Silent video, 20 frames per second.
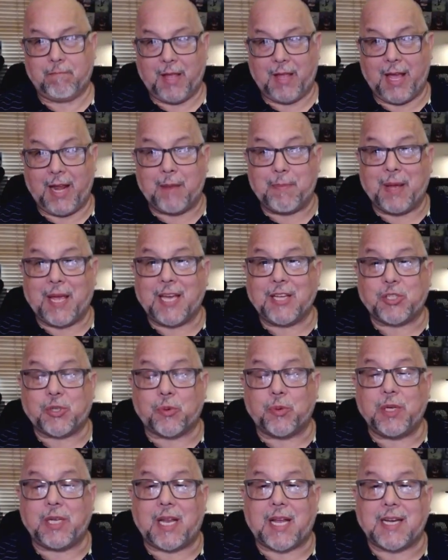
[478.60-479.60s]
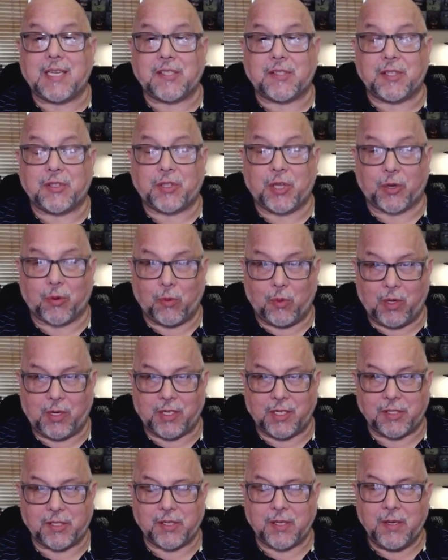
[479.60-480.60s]
And I began to realize that there
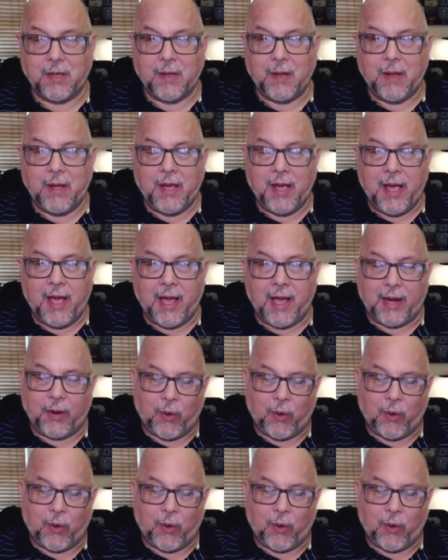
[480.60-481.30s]
was. And